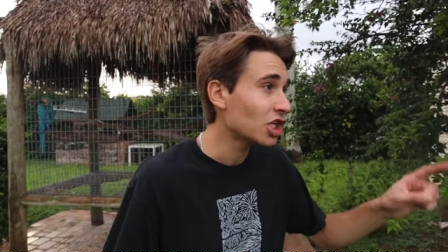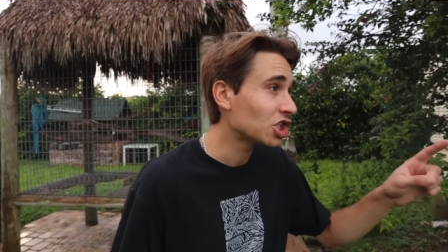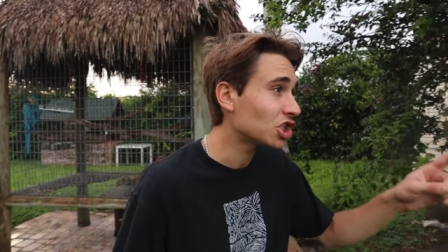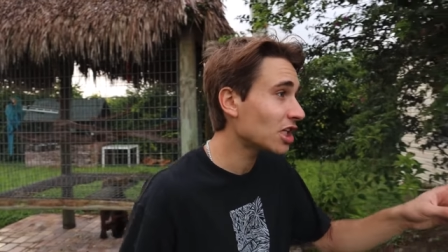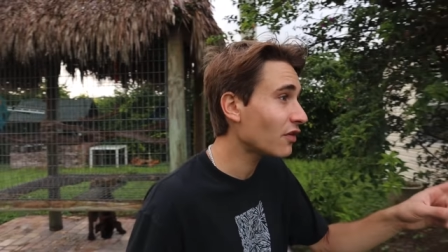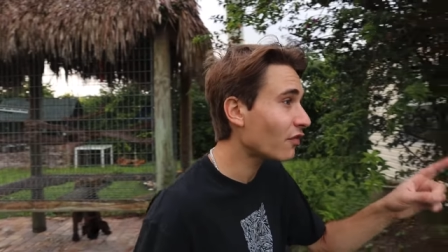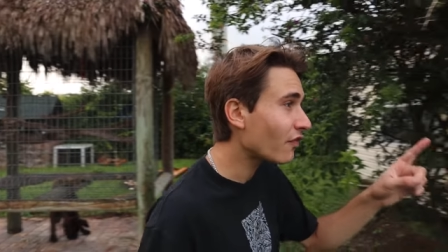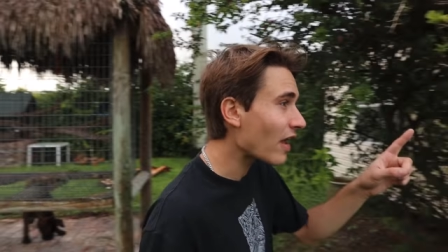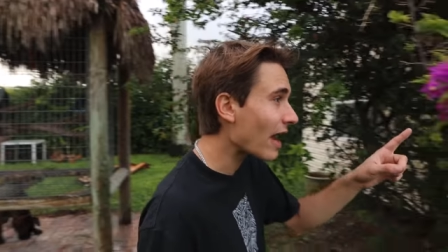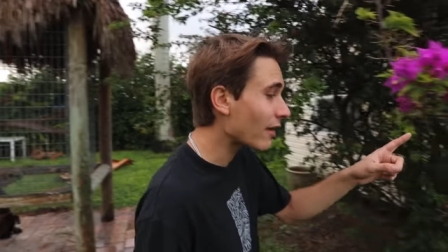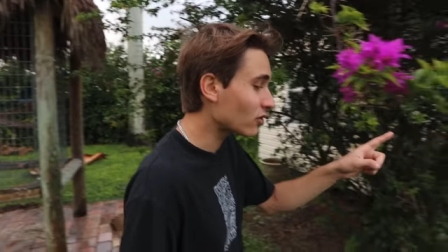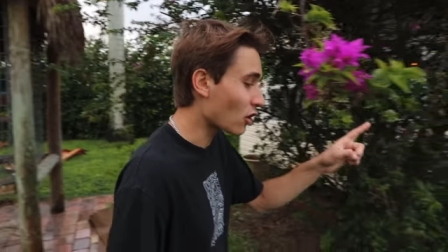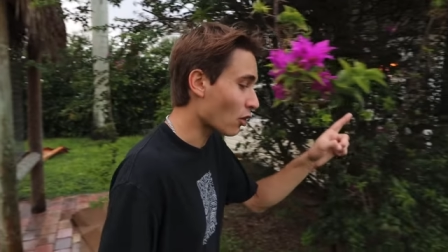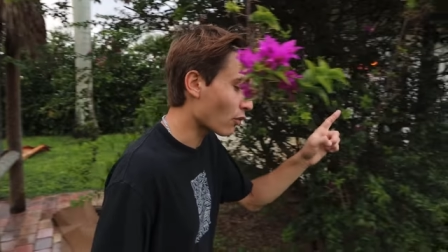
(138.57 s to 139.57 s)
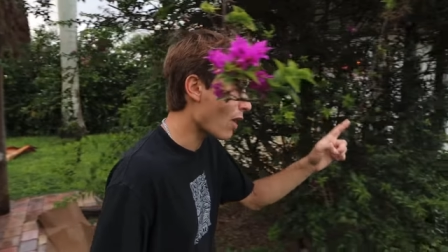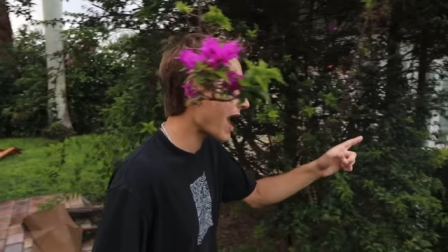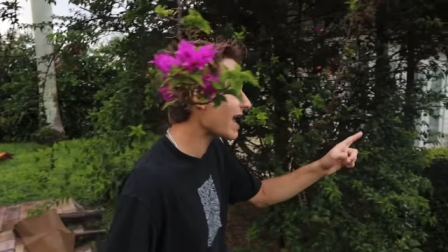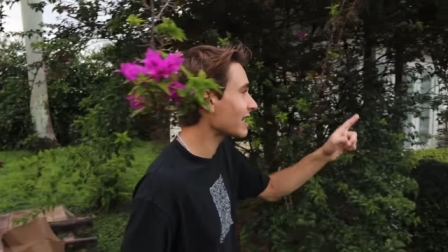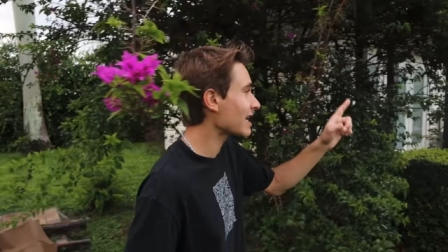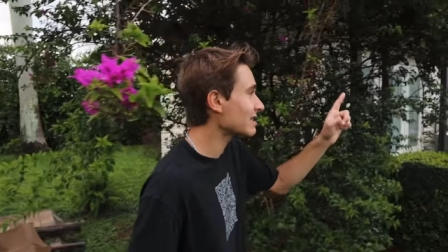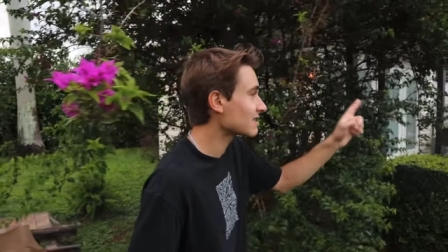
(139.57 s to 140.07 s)
she found a
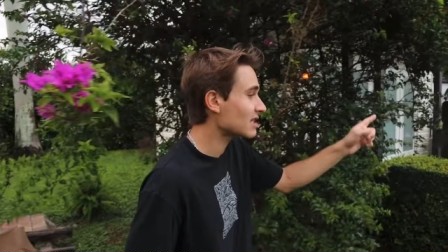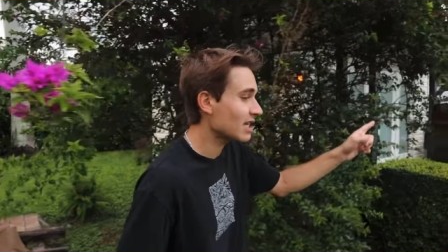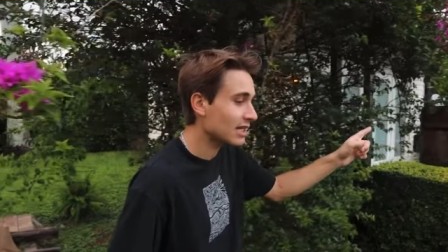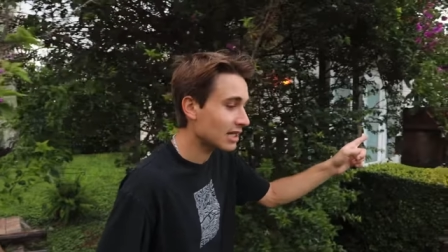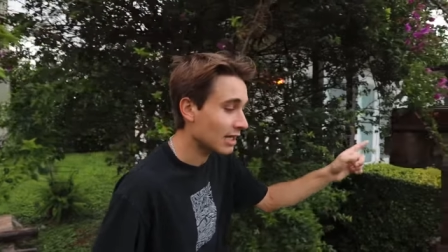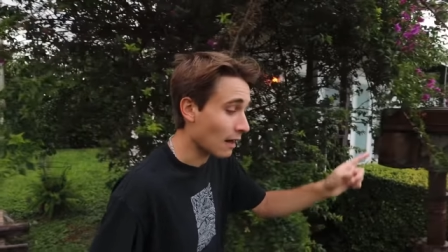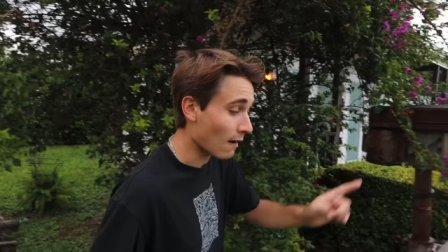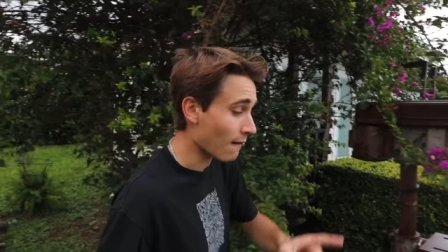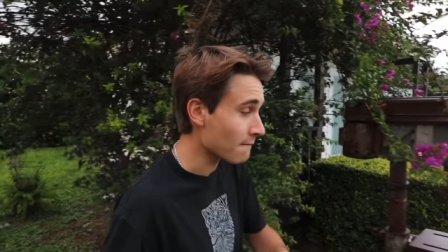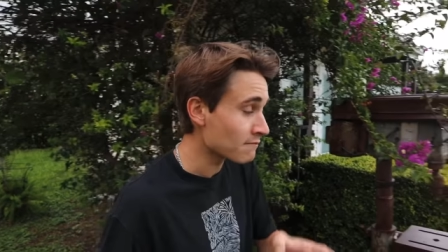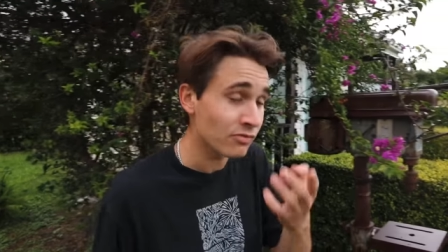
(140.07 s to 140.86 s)
rat nest in here.